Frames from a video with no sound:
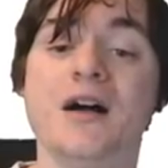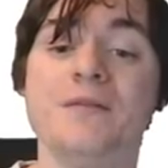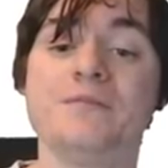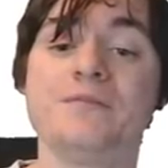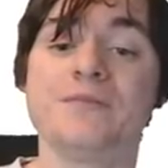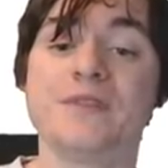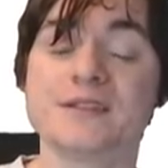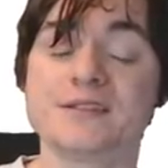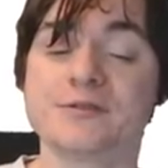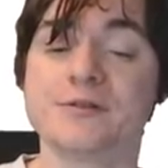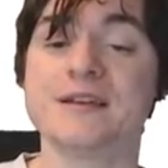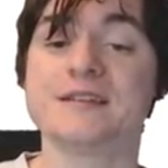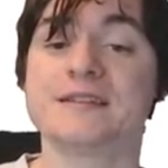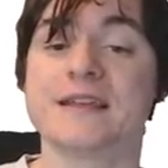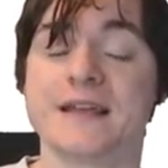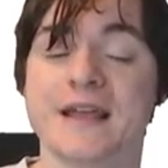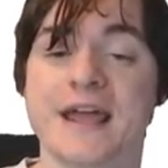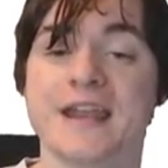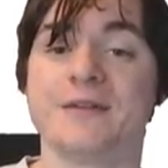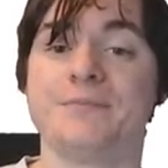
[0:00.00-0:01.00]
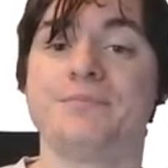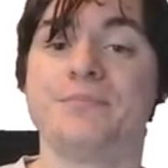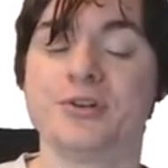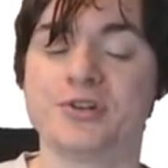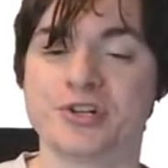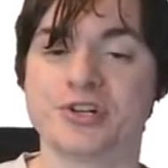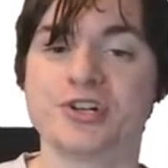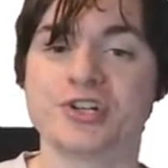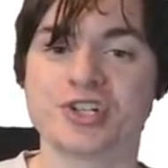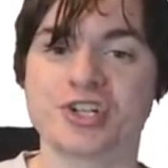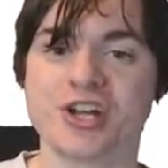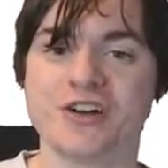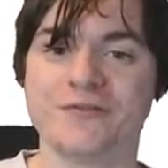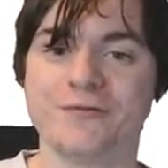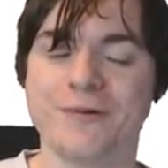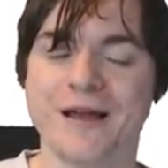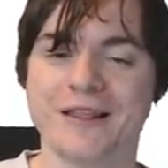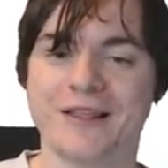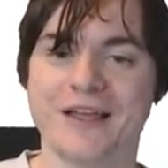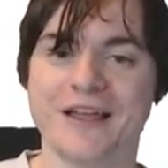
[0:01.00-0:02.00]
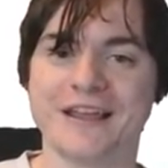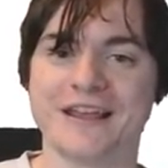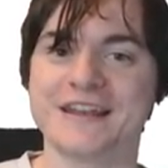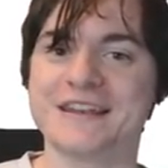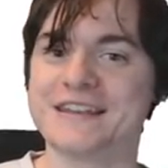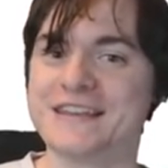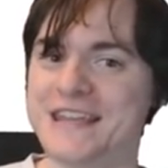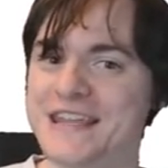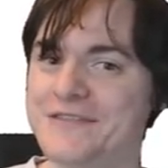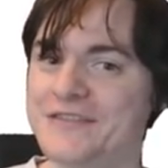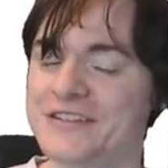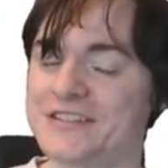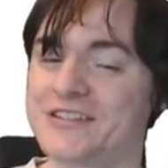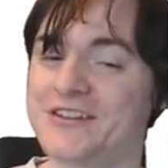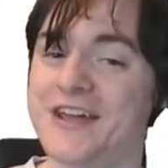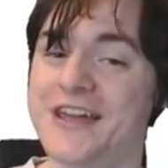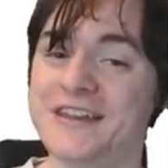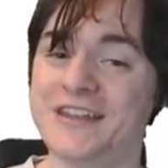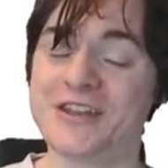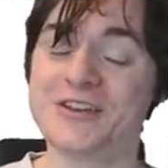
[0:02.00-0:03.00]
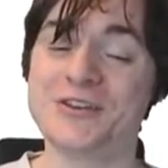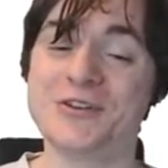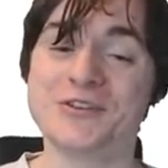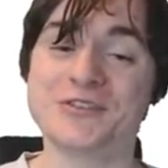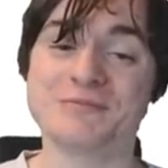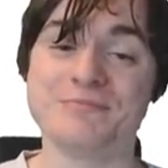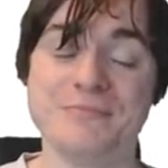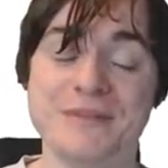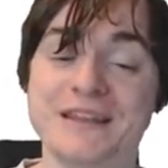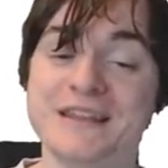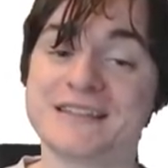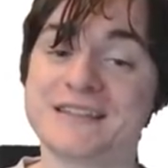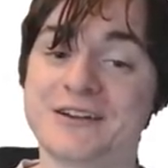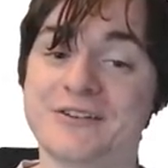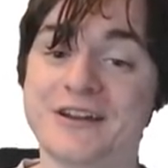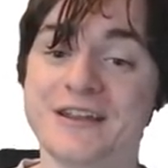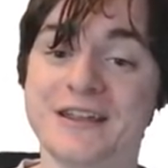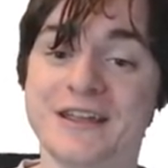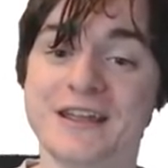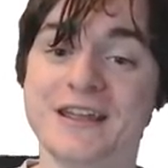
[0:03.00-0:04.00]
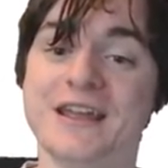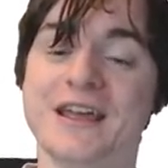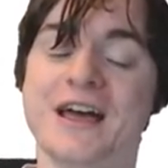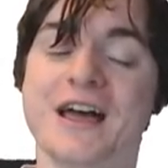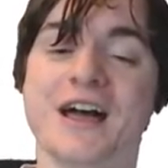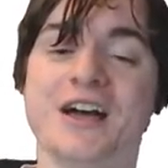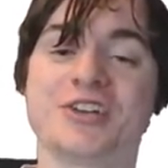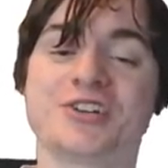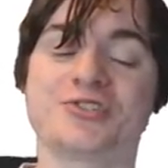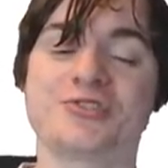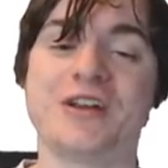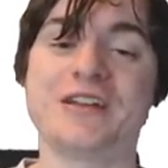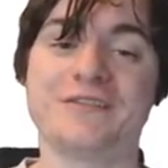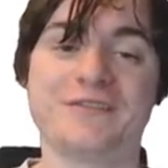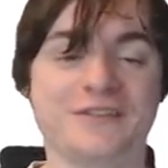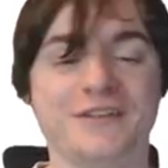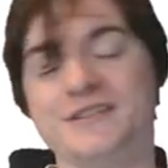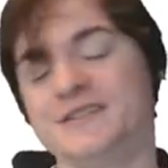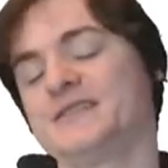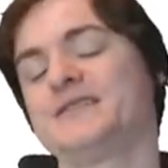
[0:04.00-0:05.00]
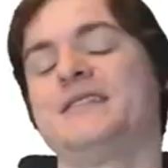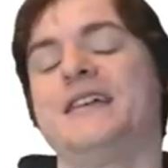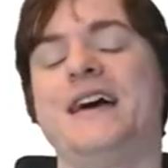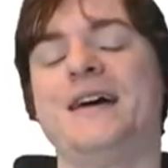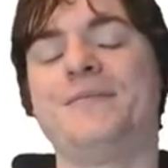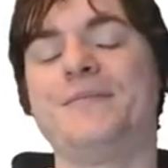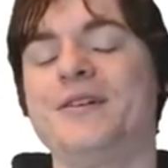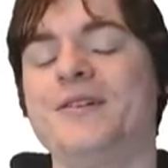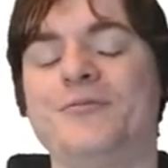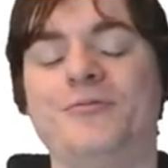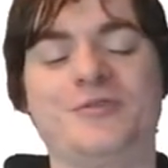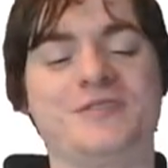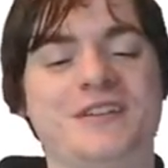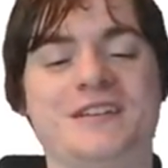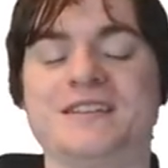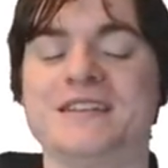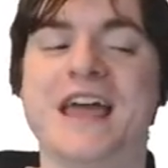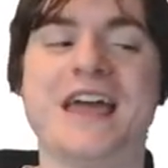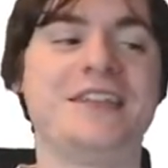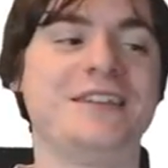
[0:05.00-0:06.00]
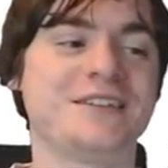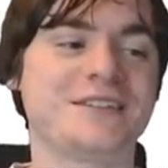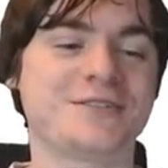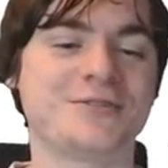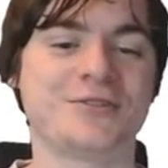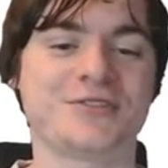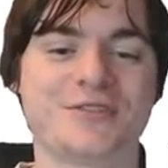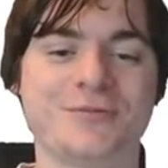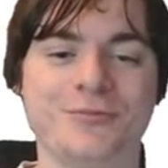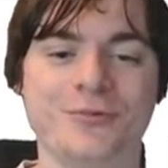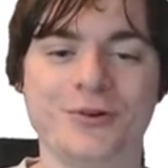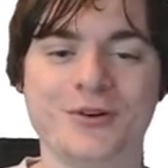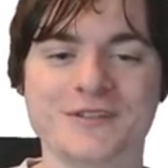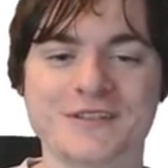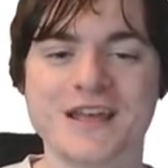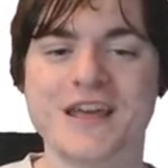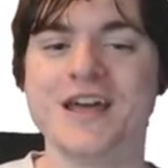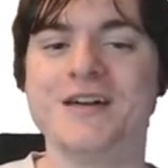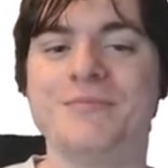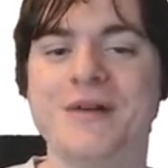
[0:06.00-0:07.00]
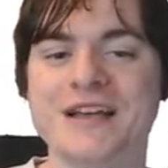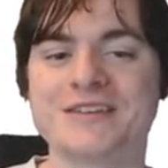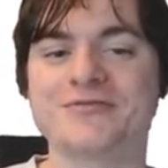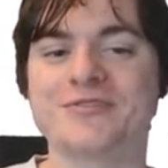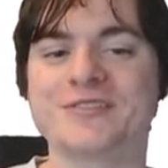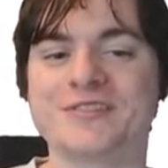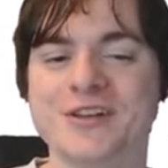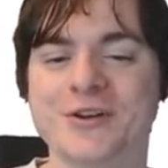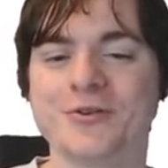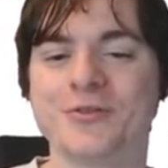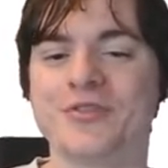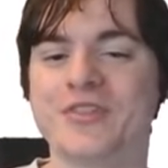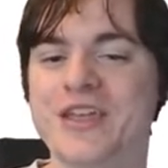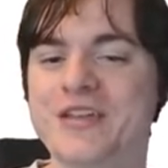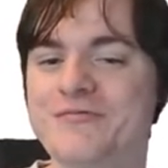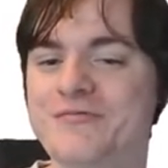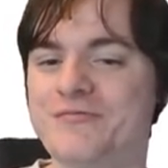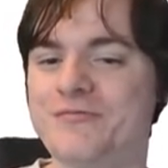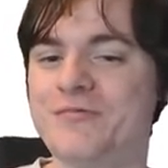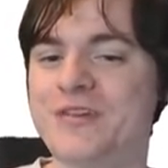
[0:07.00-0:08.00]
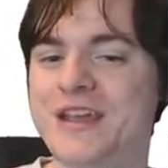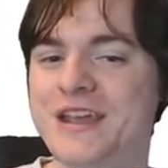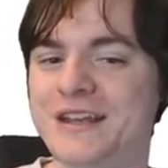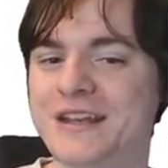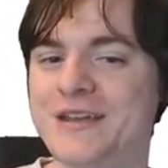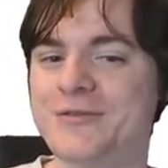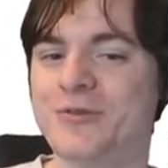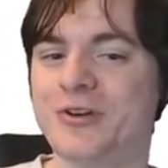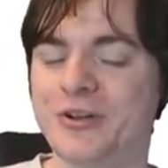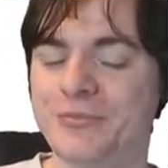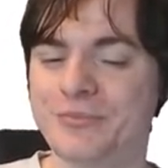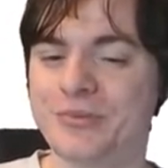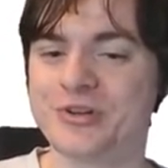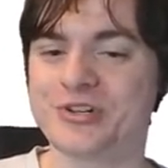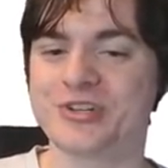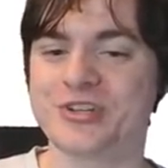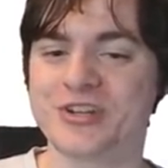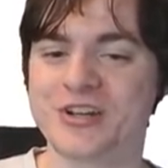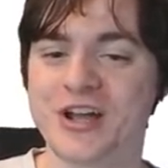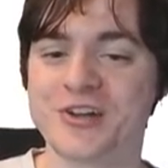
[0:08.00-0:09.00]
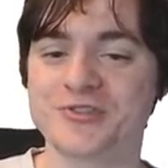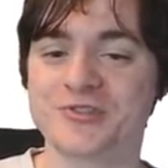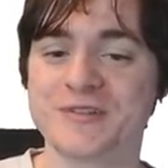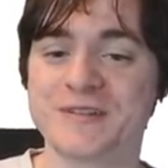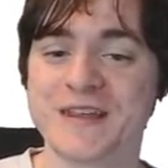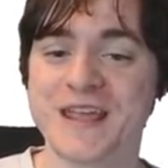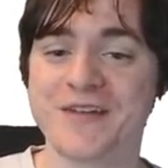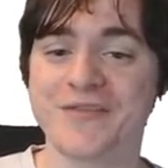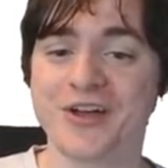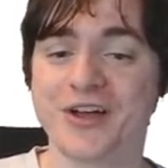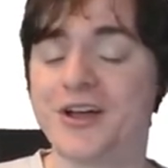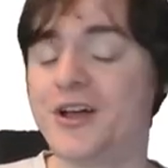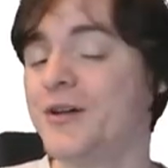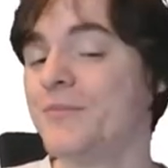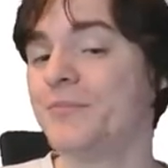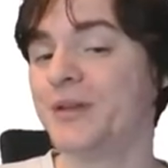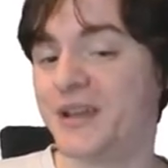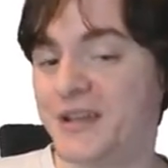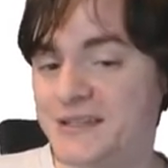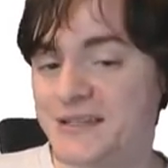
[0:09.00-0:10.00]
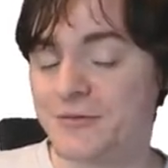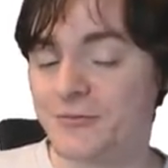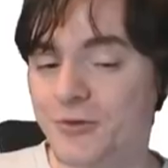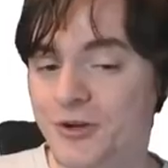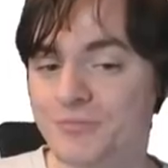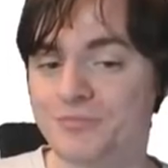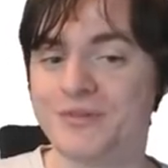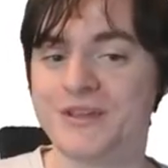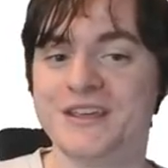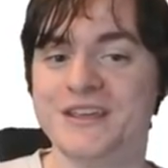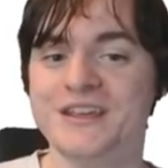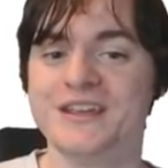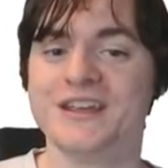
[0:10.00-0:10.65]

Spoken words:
There's always that kind of push and shove where, like, neither side can use military strength because they're was an endless source of wars. But as a result, they really want to push the country together, because it would be,